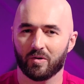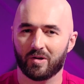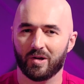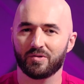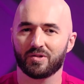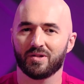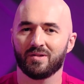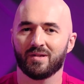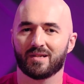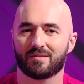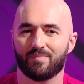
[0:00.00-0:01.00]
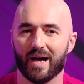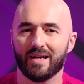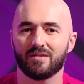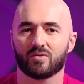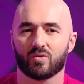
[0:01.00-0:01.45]
conclusion is
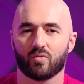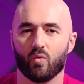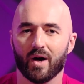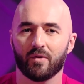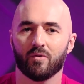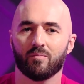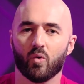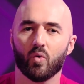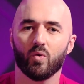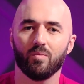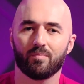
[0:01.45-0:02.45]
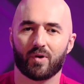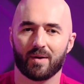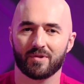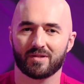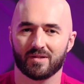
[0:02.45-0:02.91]
based on one or more
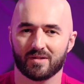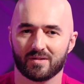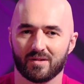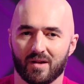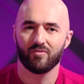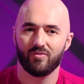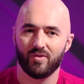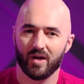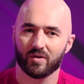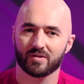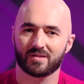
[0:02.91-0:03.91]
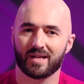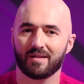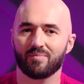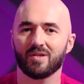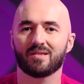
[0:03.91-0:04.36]
premises. There are
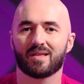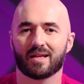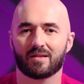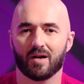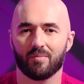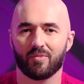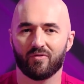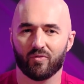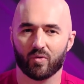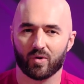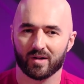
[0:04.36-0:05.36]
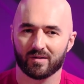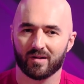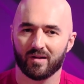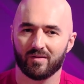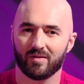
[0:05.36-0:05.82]
statements that come before
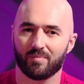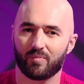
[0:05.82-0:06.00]
it. The